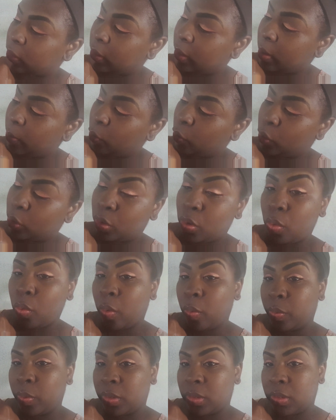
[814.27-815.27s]
And I'm gonna
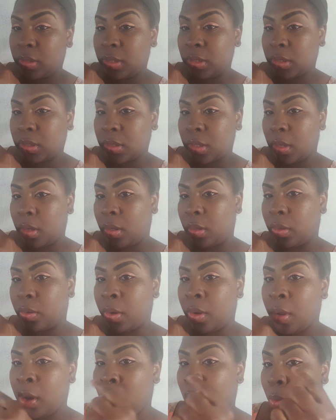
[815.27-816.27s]
go in with this
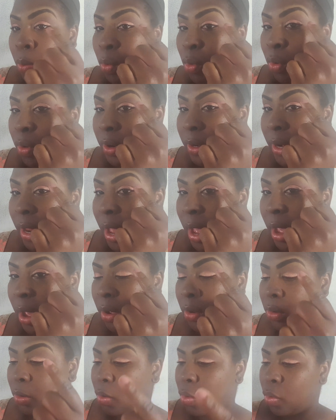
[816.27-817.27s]
color more in the
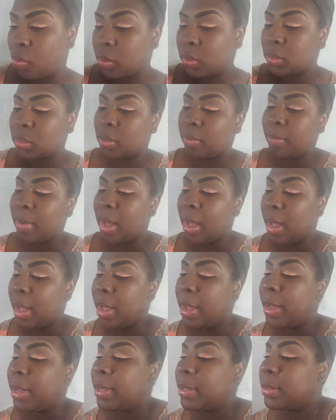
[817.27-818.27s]
outer corners of my
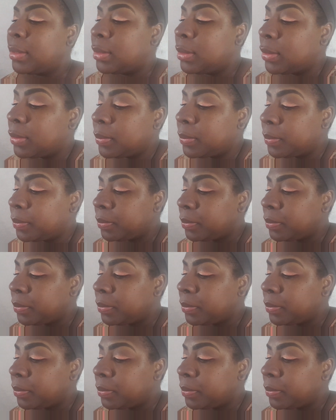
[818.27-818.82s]
eyes.